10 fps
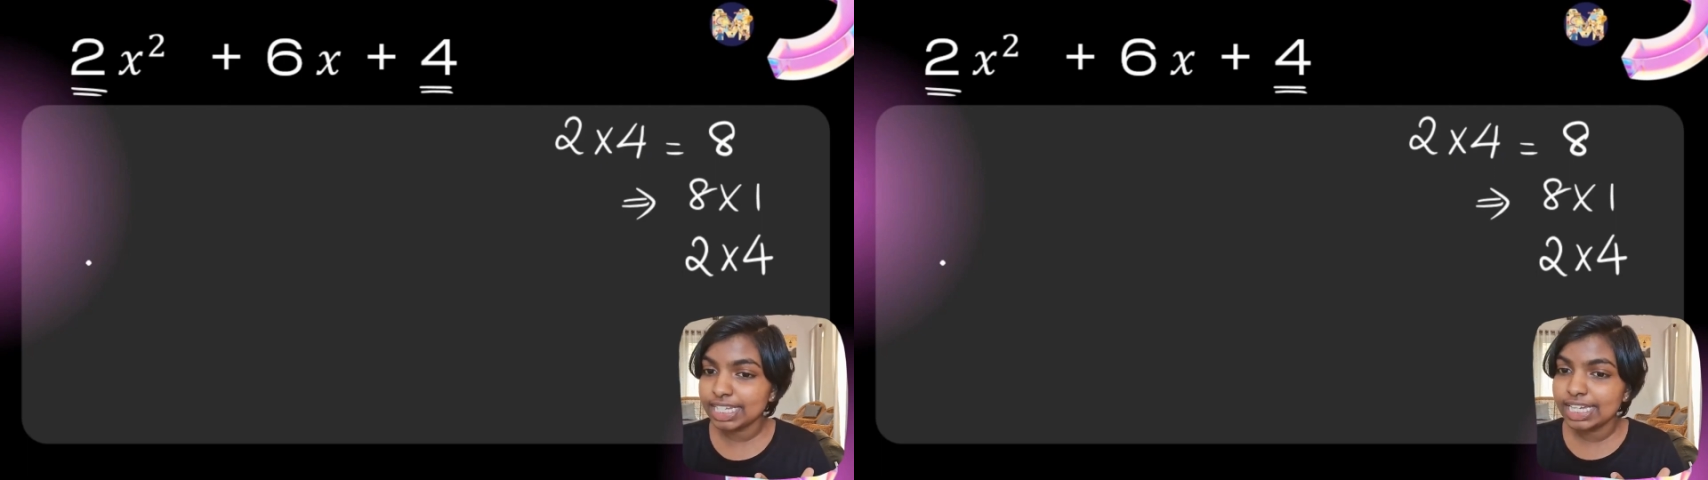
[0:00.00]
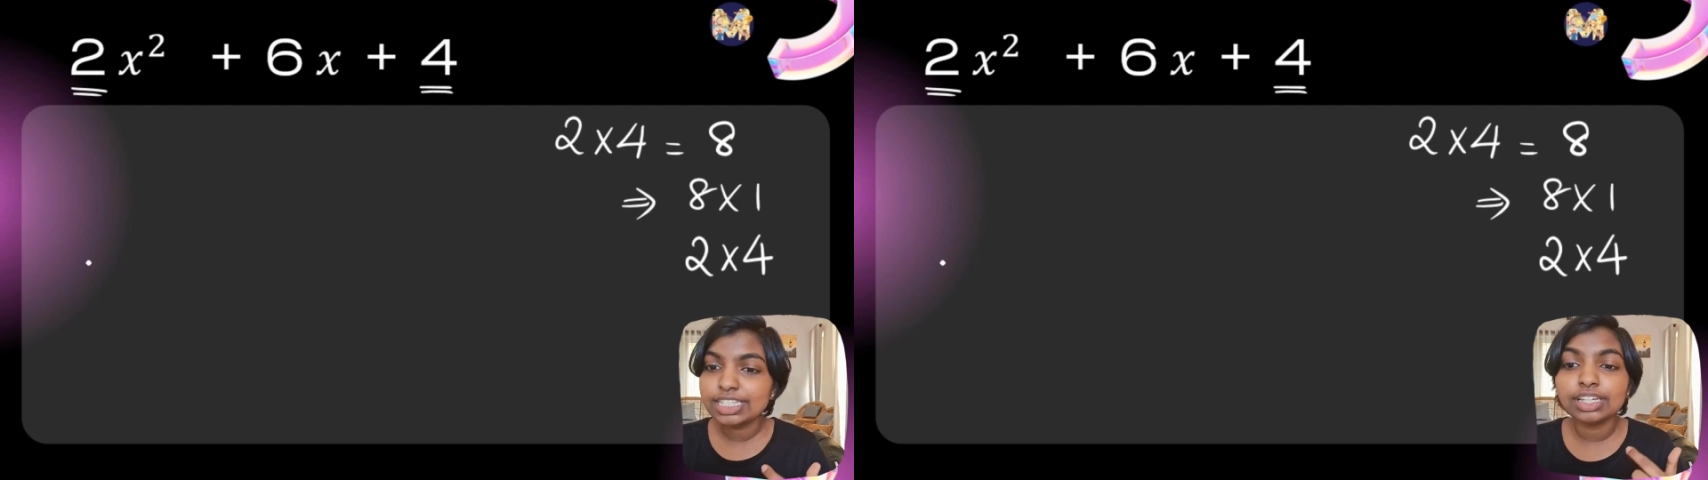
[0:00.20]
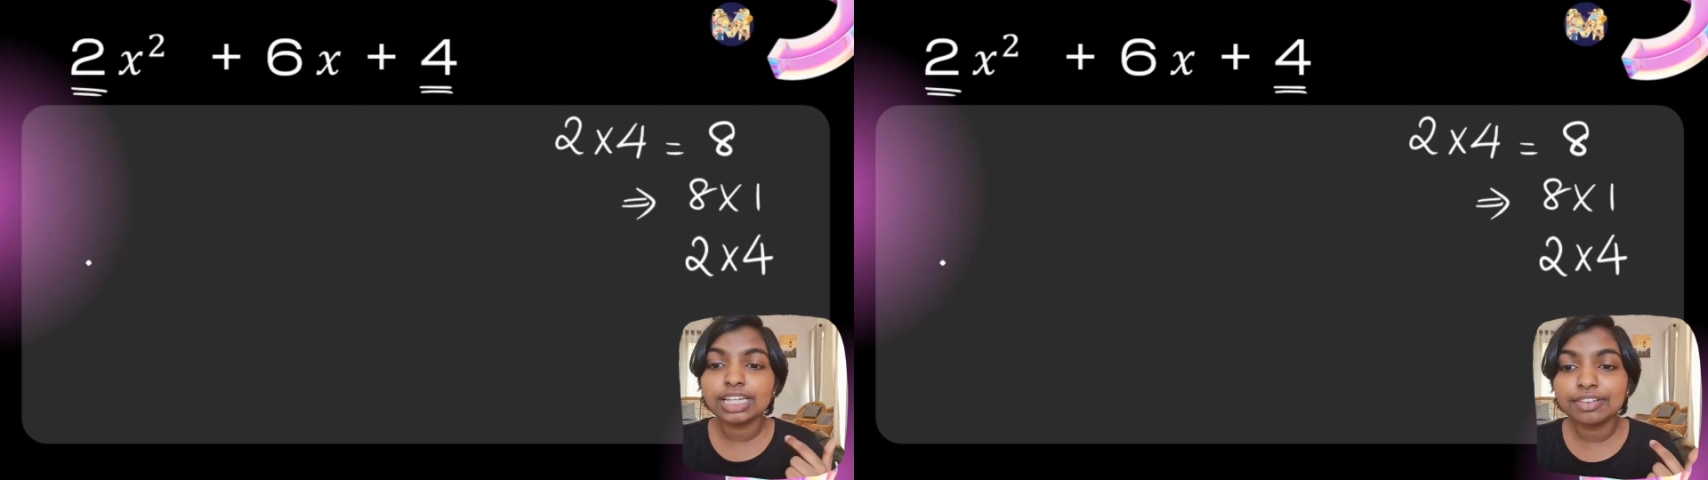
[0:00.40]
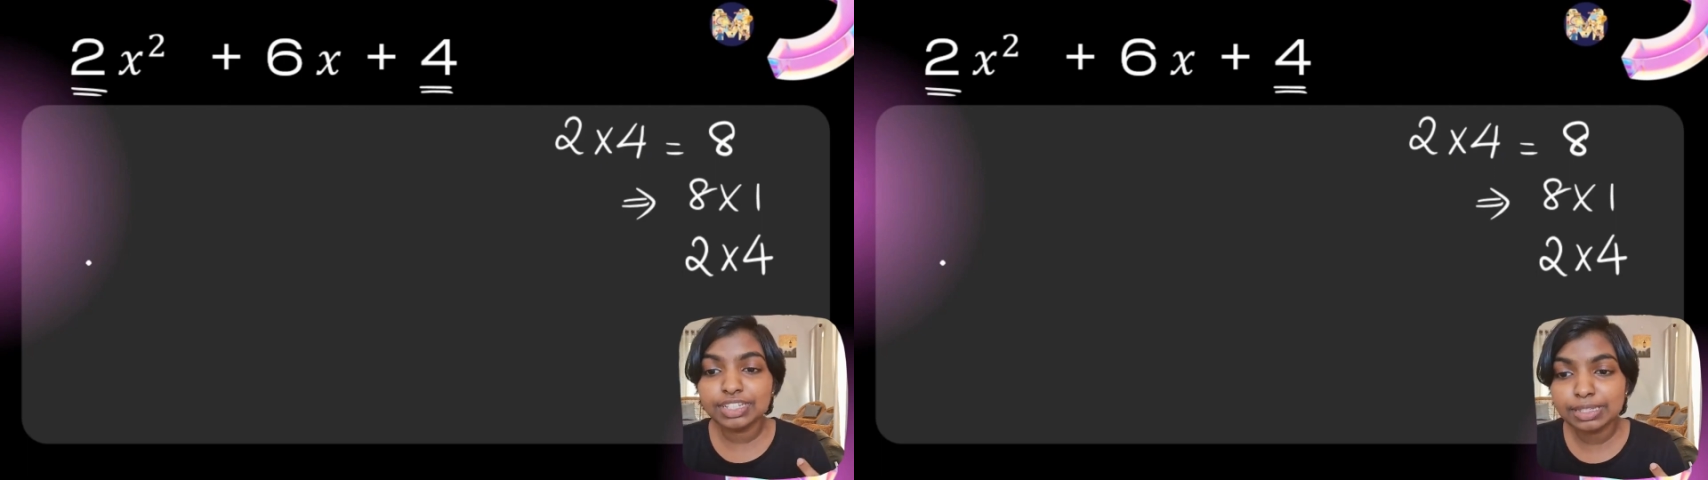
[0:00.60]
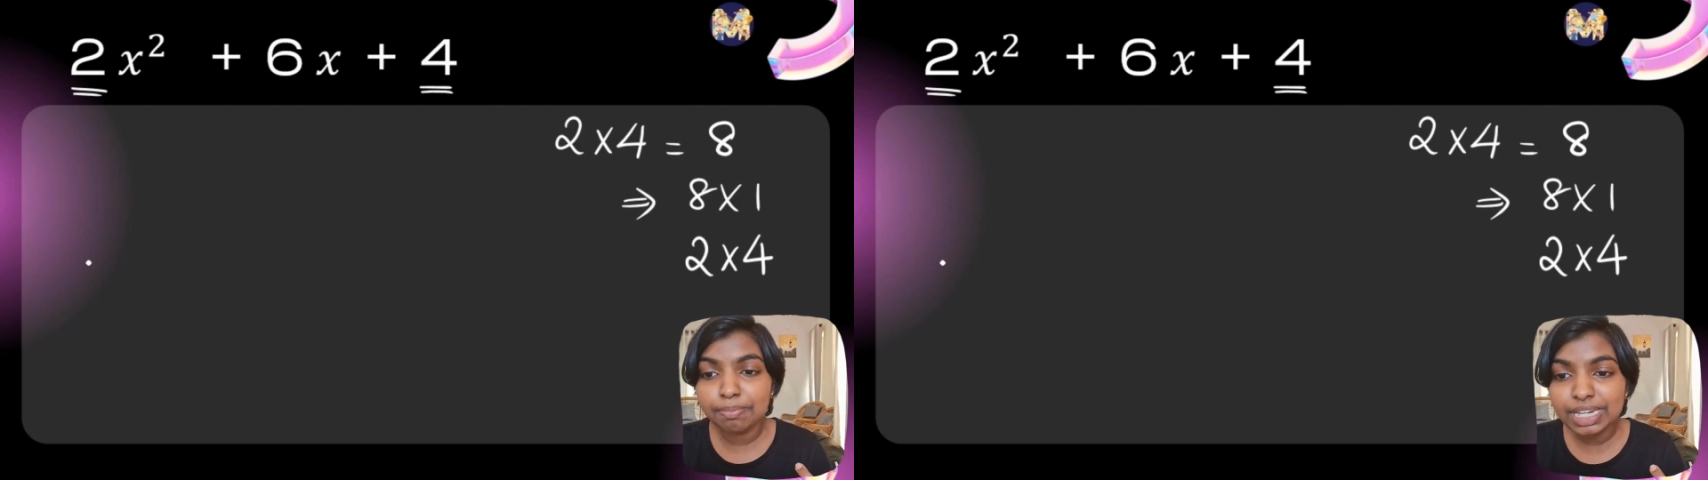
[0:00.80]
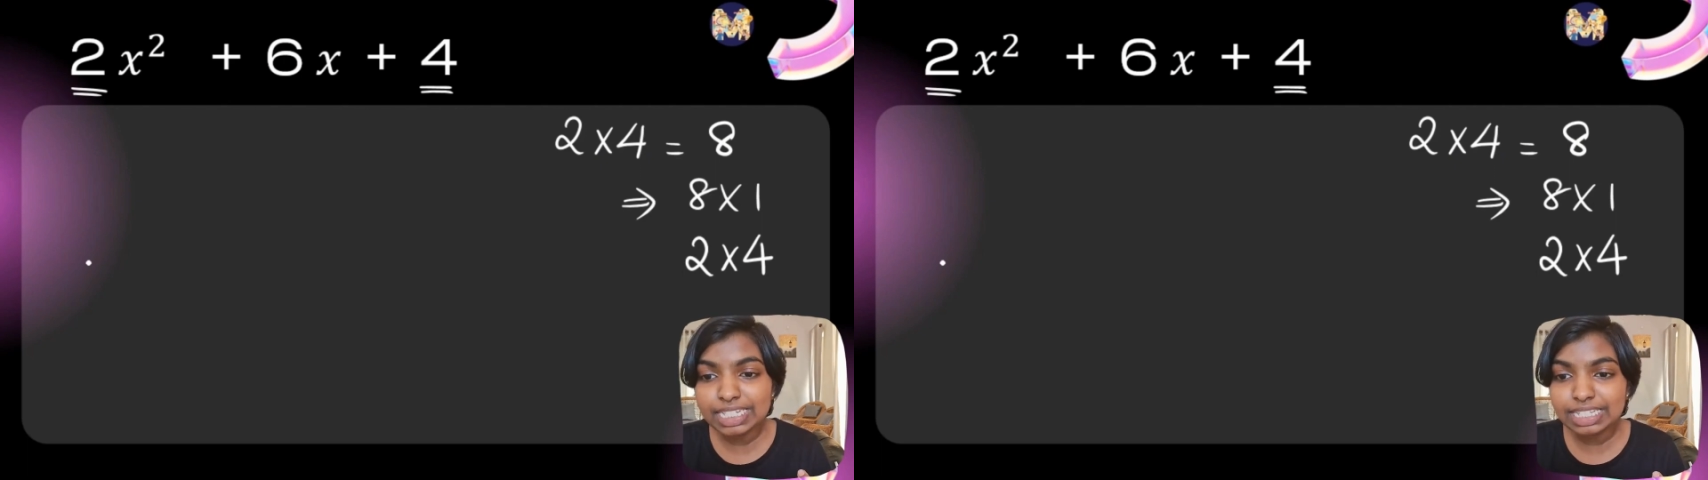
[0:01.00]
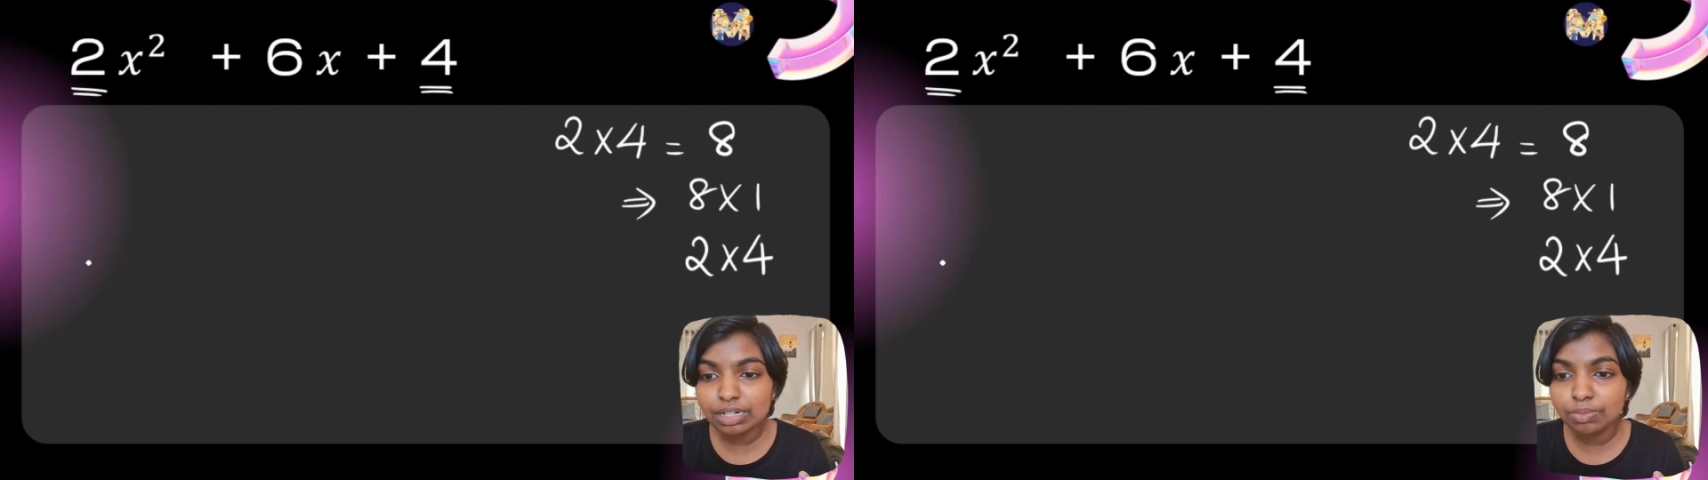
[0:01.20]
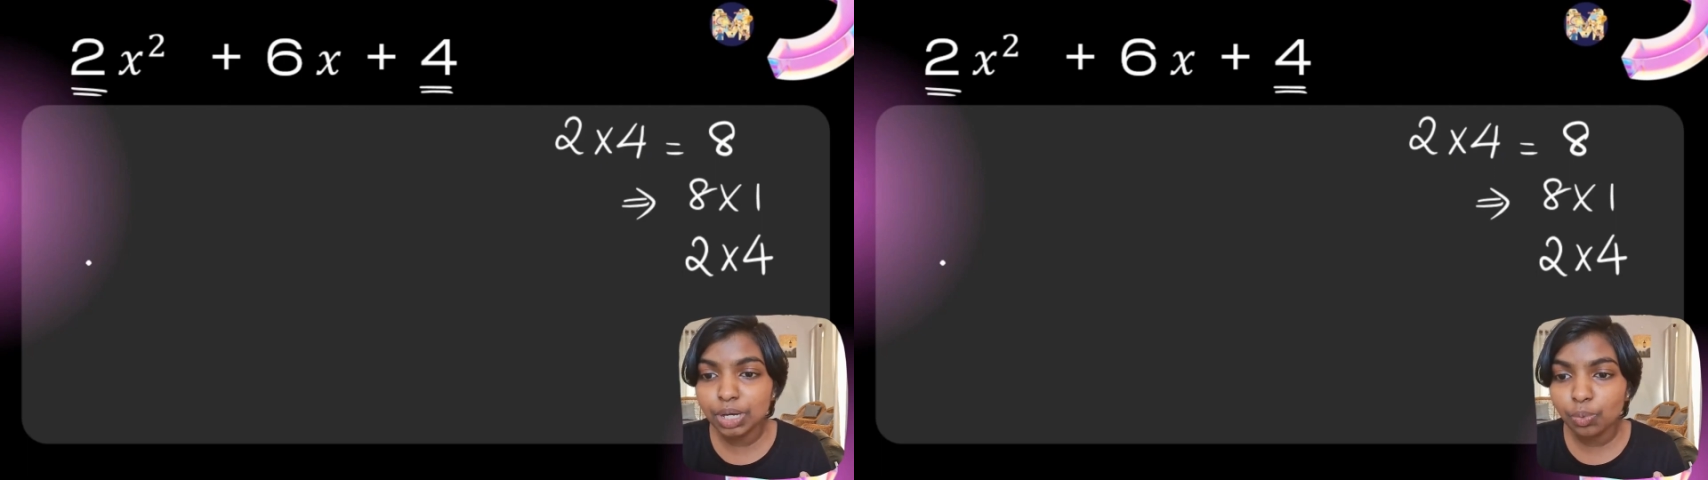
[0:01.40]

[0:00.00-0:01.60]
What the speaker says: is going to give us the middle term,